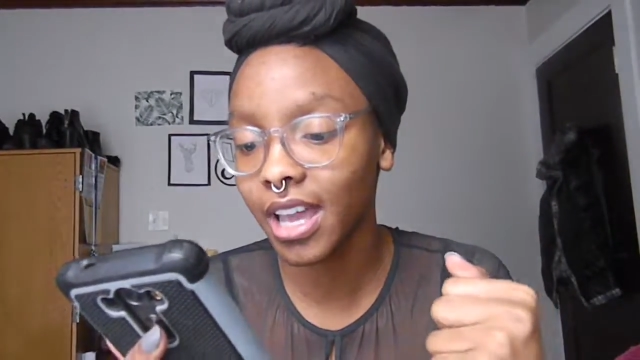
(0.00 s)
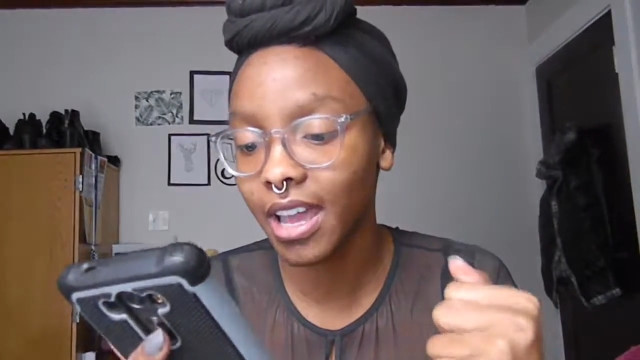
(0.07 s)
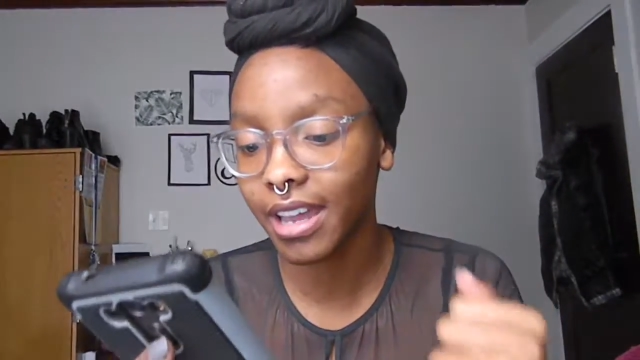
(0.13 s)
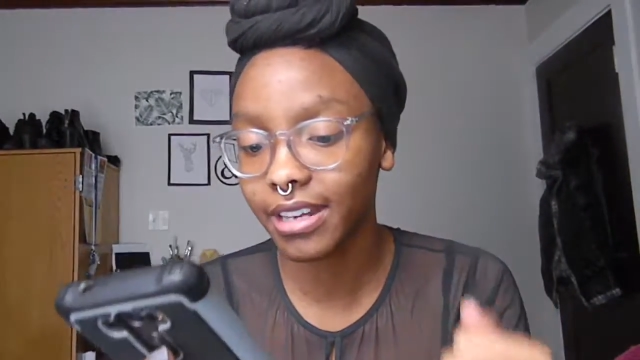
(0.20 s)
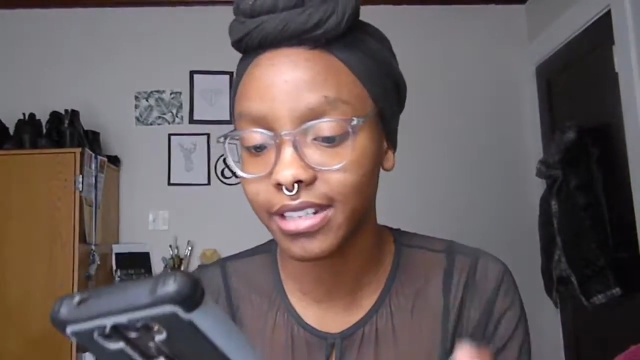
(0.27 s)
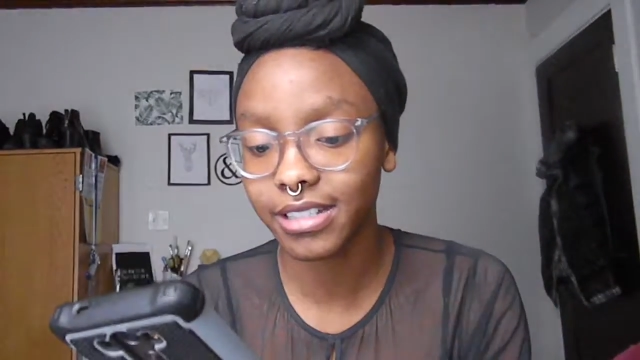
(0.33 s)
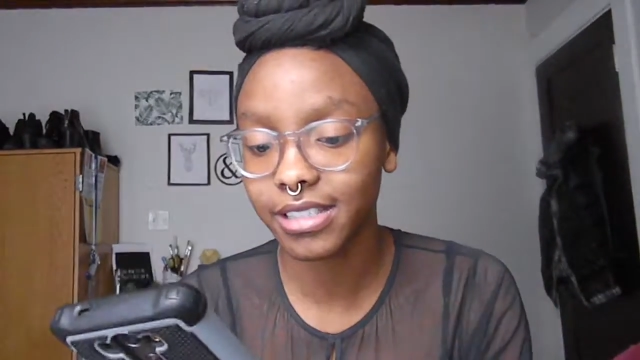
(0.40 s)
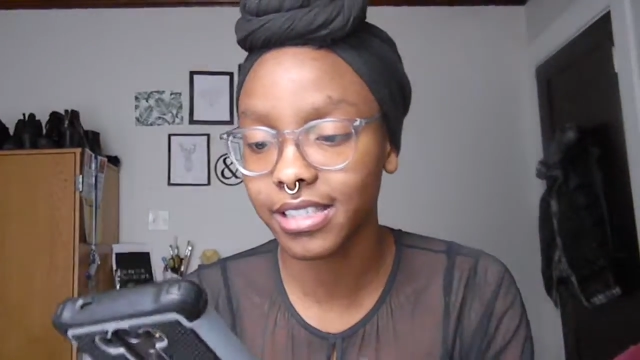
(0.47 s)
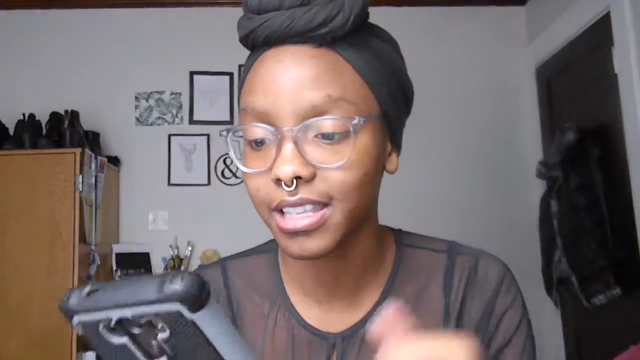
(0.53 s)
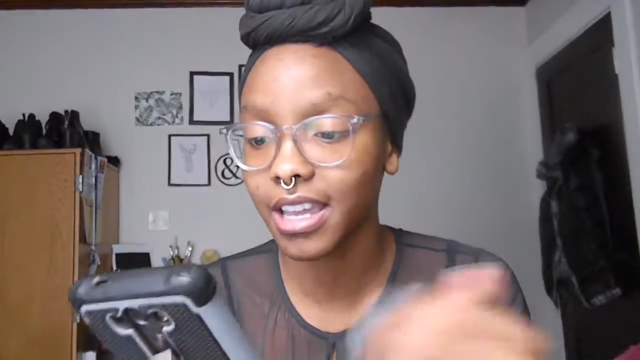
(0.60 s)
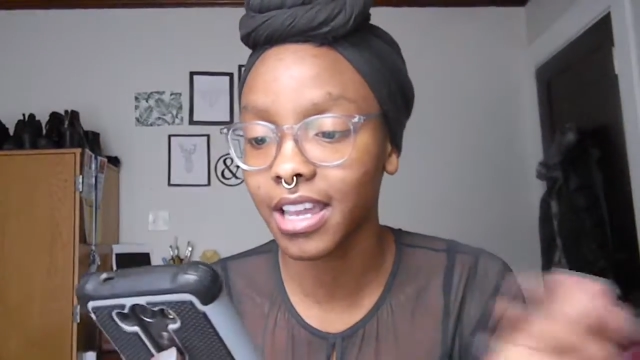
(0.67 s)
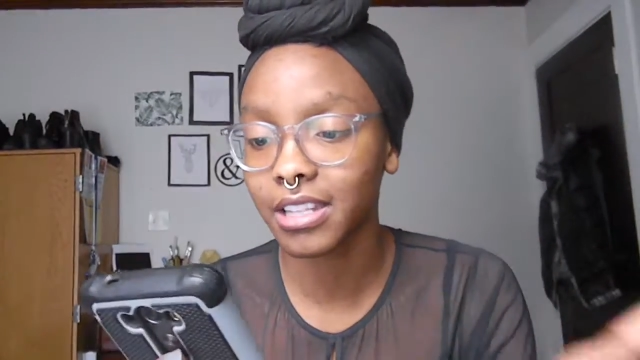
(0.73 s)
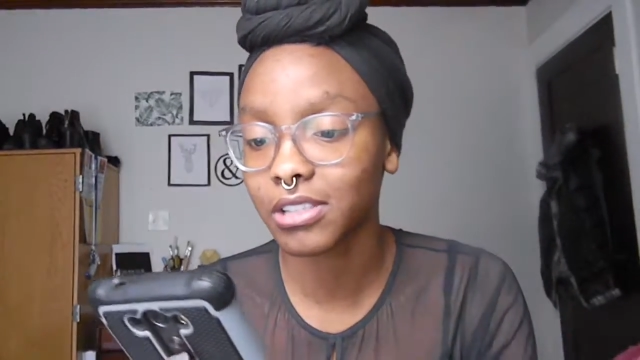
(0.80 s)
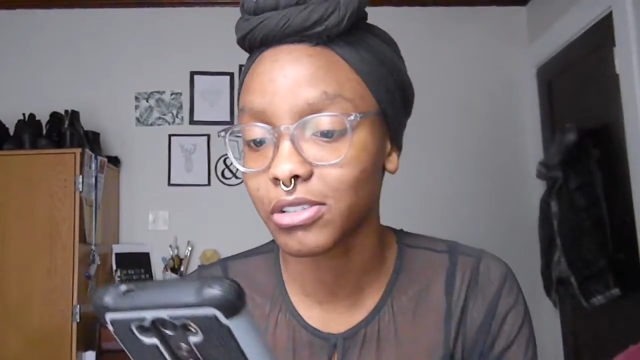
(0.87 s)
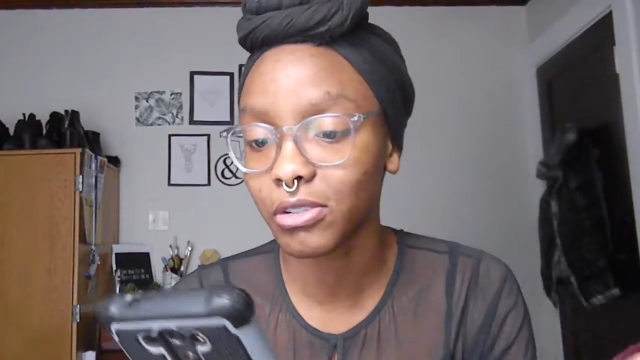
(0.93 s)
and it's the
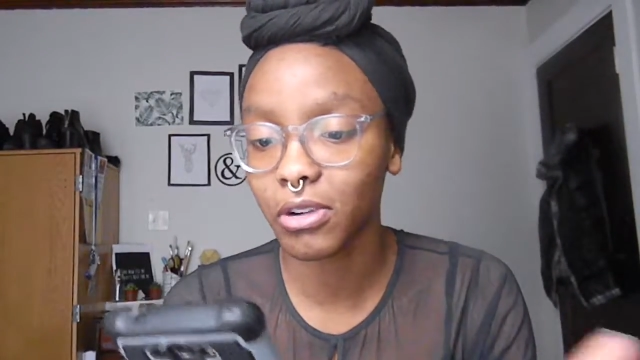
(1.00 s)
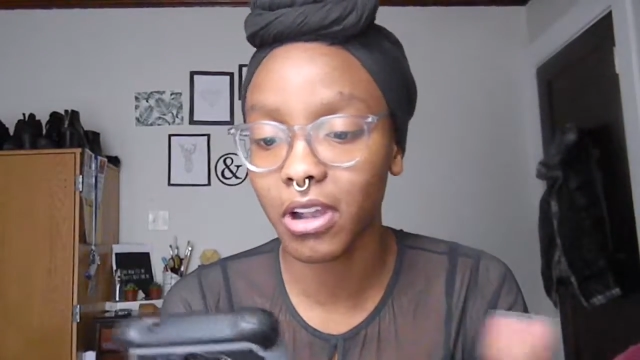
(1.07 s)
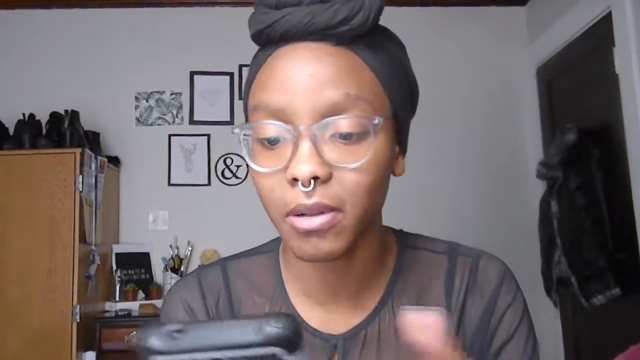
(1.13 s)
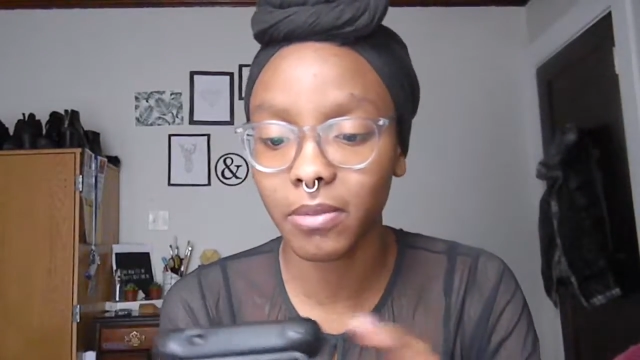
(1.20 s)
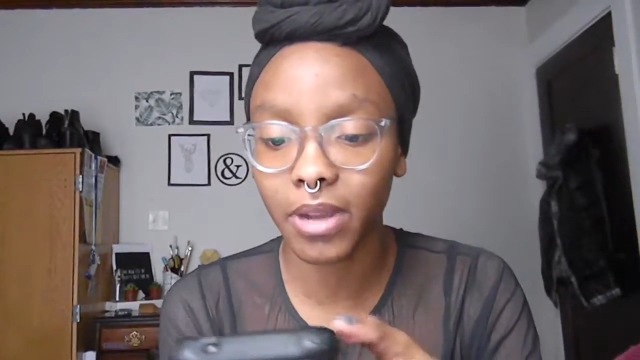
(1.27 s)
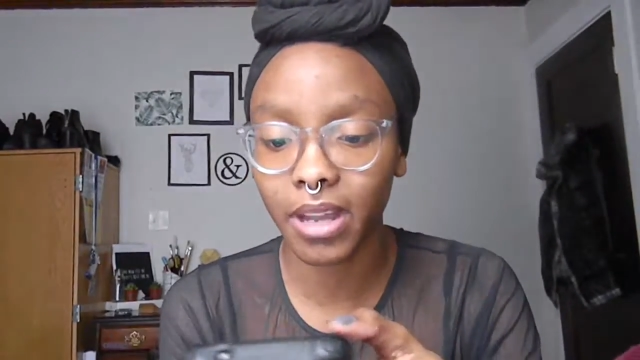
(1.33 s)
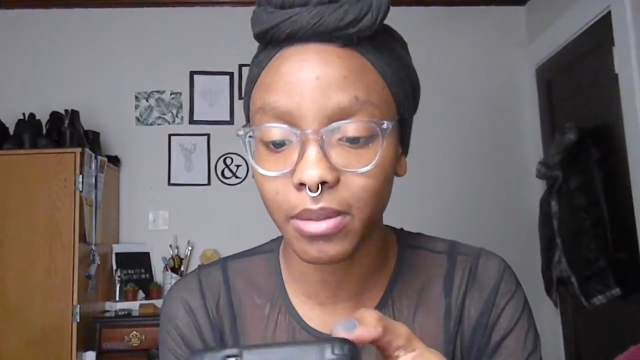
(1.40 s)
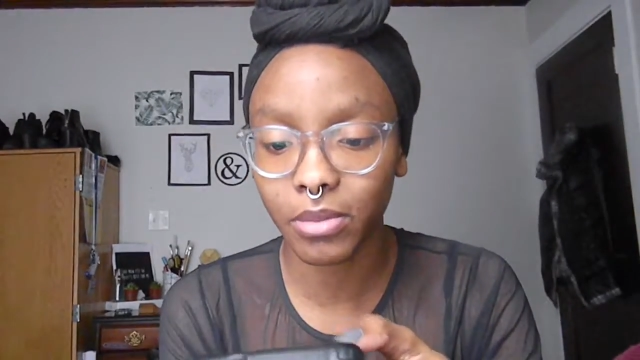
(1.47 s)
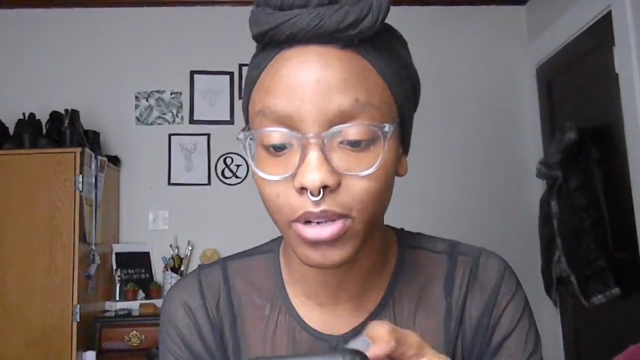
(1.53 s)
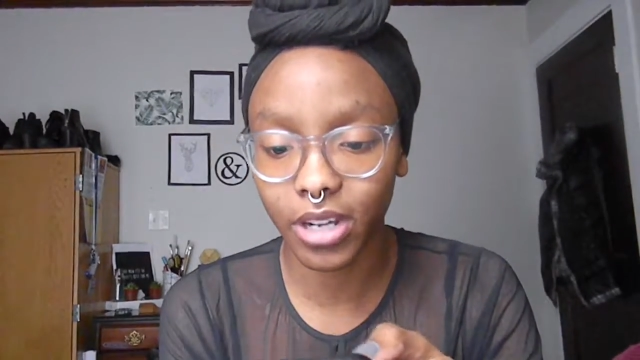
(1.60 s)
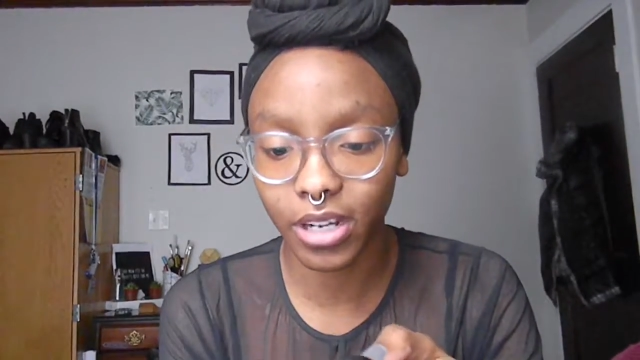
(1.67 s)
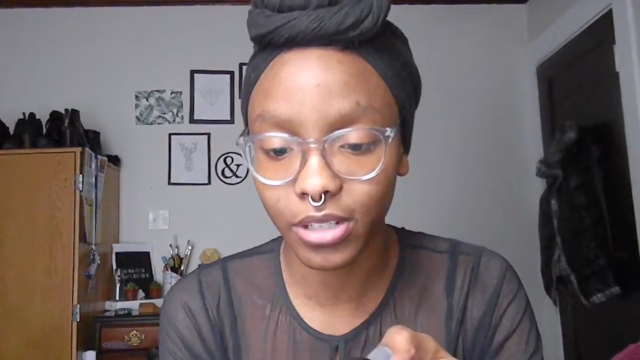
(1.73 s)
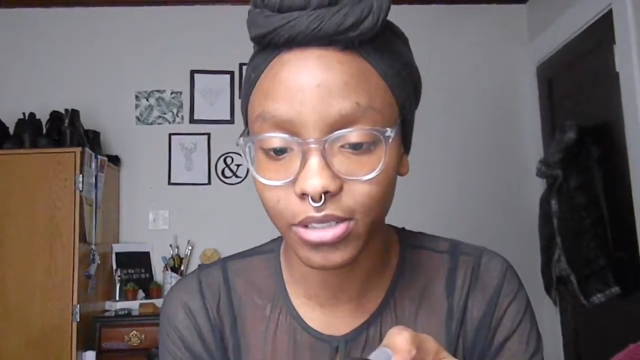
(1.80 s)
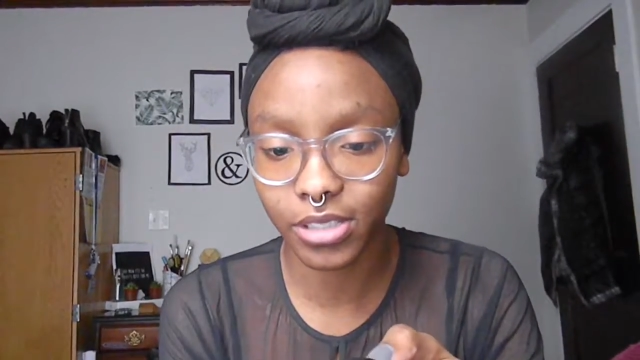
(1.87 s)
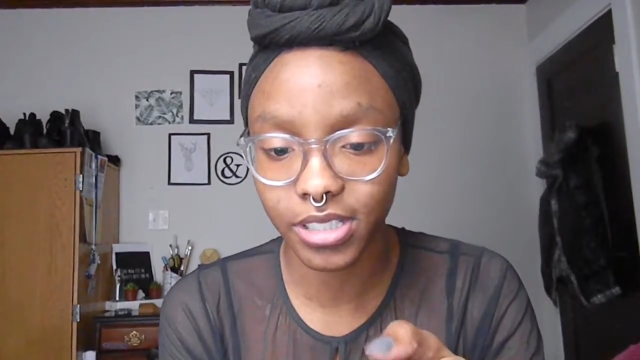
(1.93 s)
Instagram
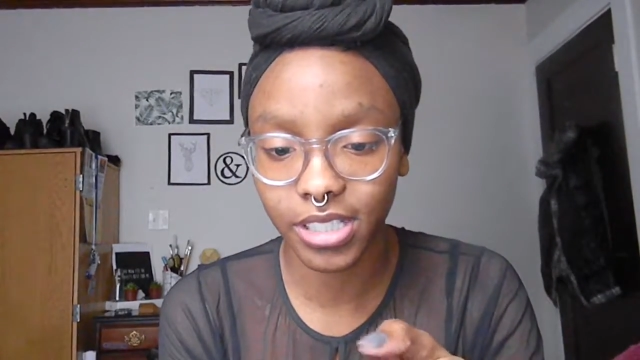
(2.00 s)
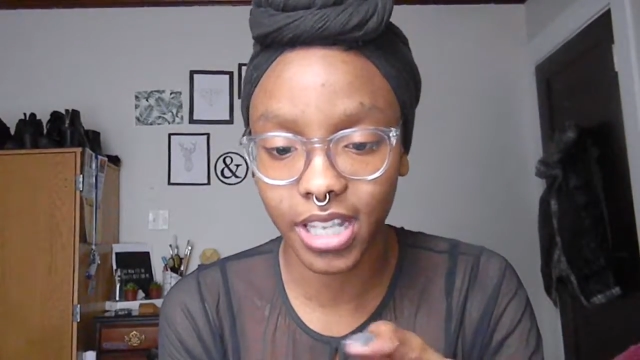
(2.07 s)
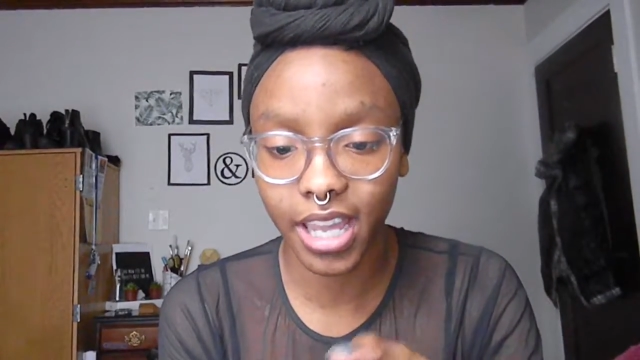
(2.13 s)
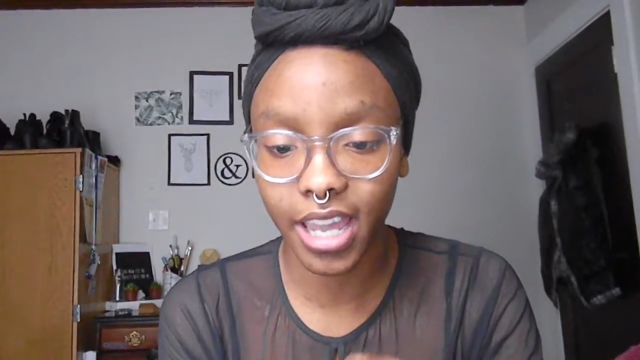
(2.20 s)
eyebrows,